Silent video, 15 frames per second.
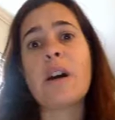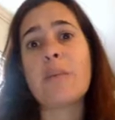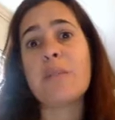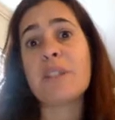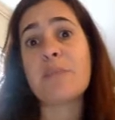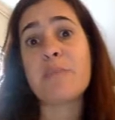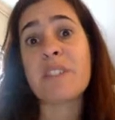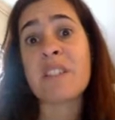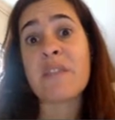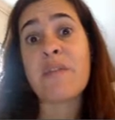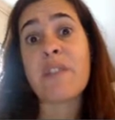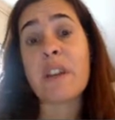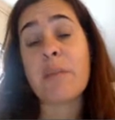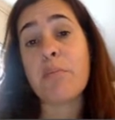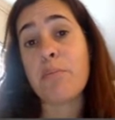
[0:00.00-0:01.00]
about
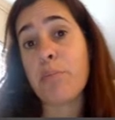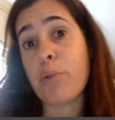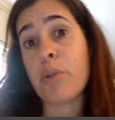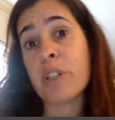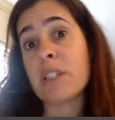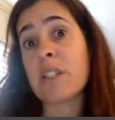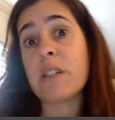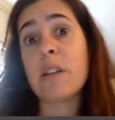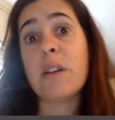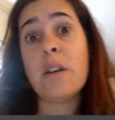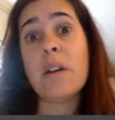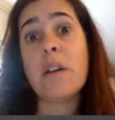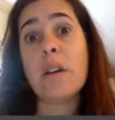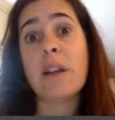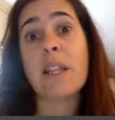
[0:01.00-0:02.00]
specific points
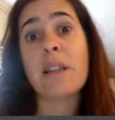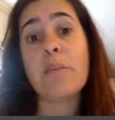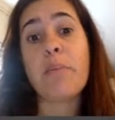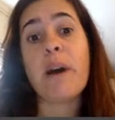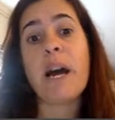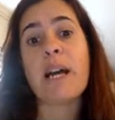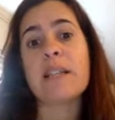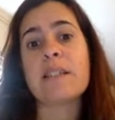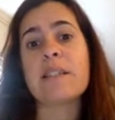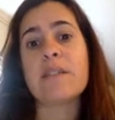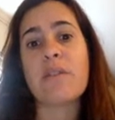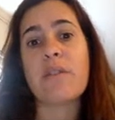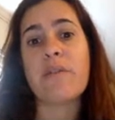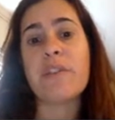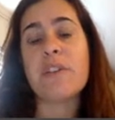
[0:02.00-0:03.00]
in the past.
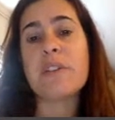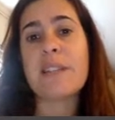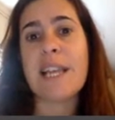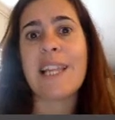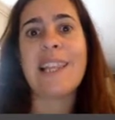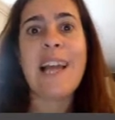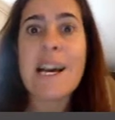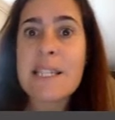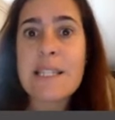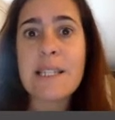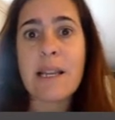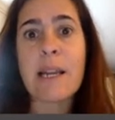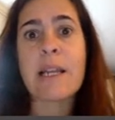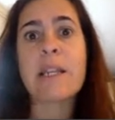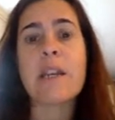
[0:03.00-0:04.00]
So if you say last
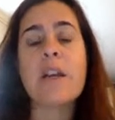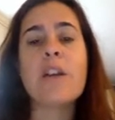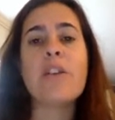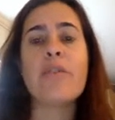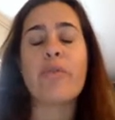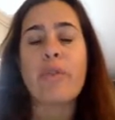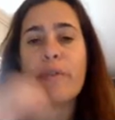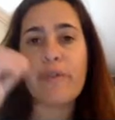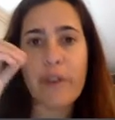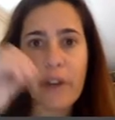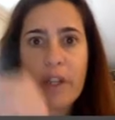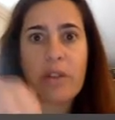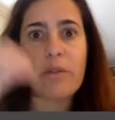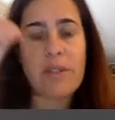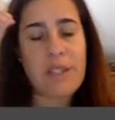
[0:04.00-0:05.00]
night, you're
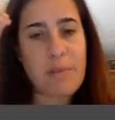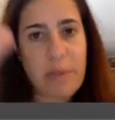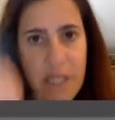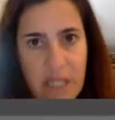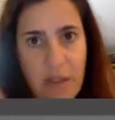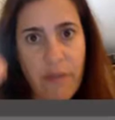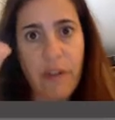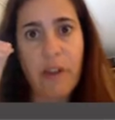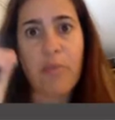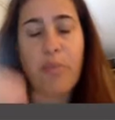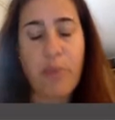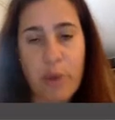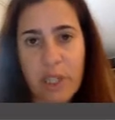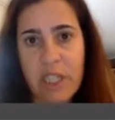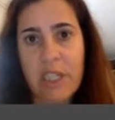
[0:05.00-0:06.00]
referring to a specific
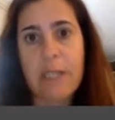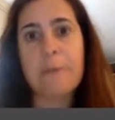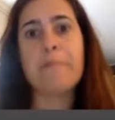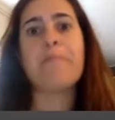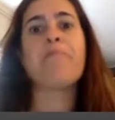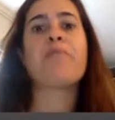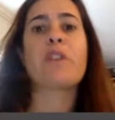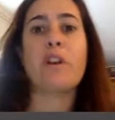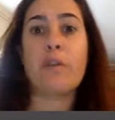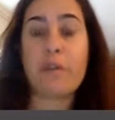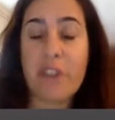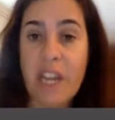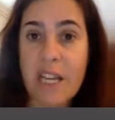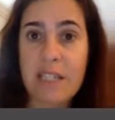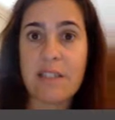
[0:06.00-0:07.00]
point of
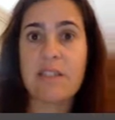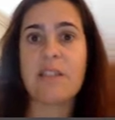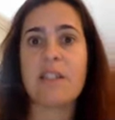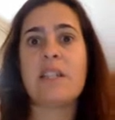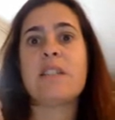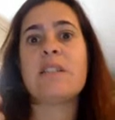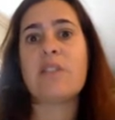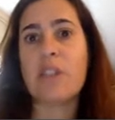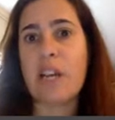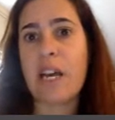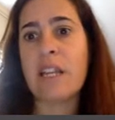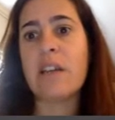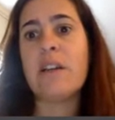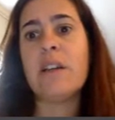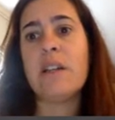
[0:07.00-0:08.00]
yesterday. So
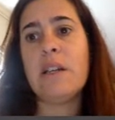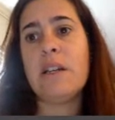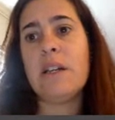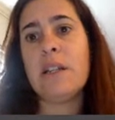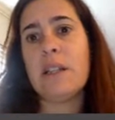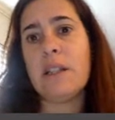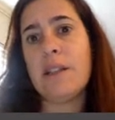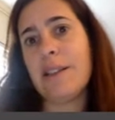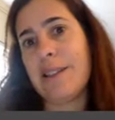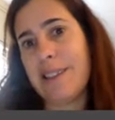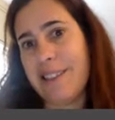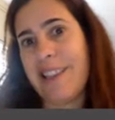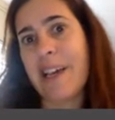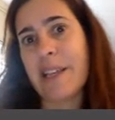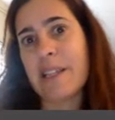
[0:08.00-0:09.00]

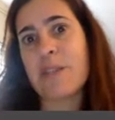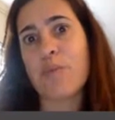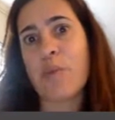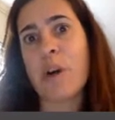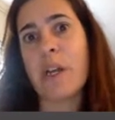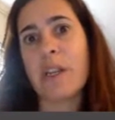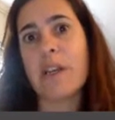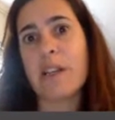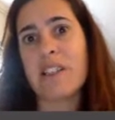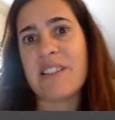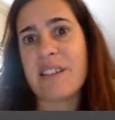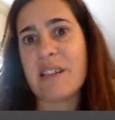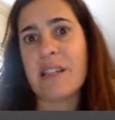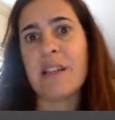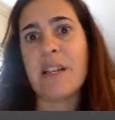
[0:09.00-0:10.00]
that is what
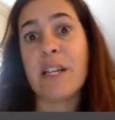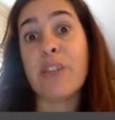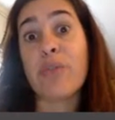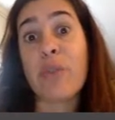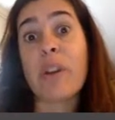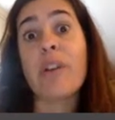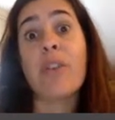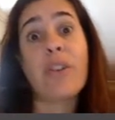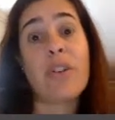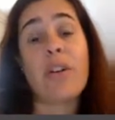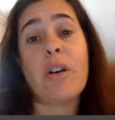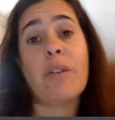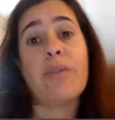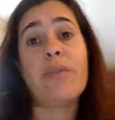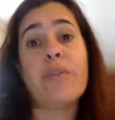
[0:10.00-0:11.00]
is a trigger
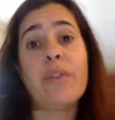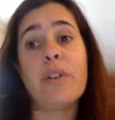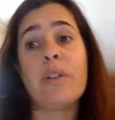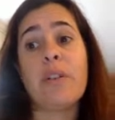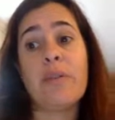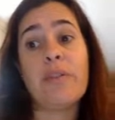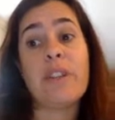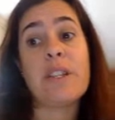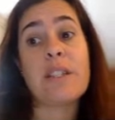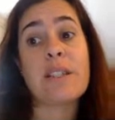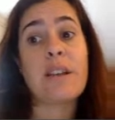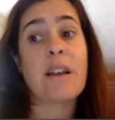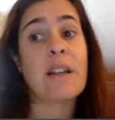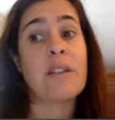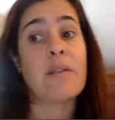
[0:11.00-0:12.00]
of
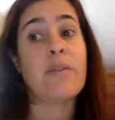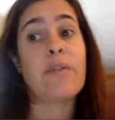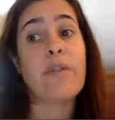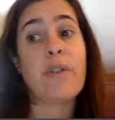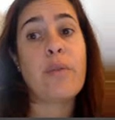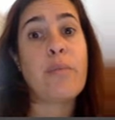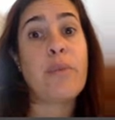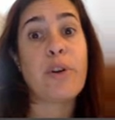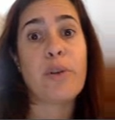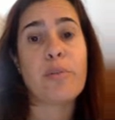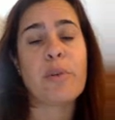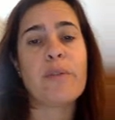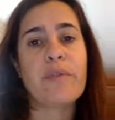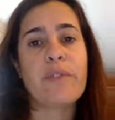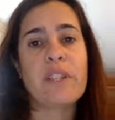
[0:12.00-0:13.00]
this kind of
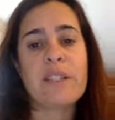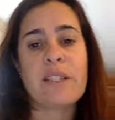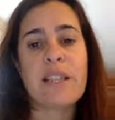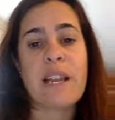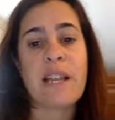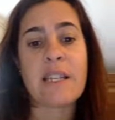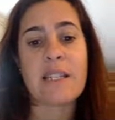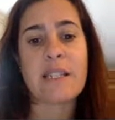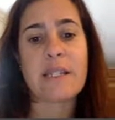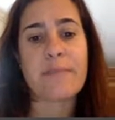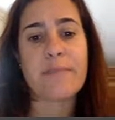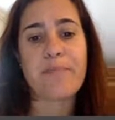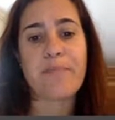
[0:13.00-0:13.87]
verb, of this tense.